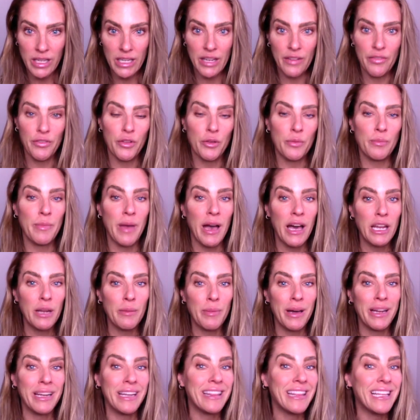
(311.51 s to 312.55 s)
And if they're mad
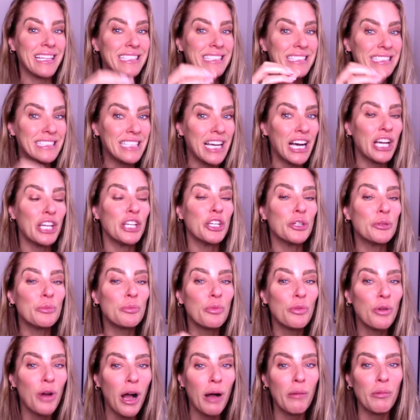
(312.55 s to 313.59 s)
about it, that's not your
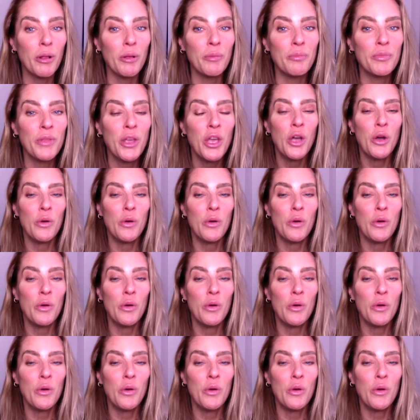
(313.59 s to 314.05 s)
problem.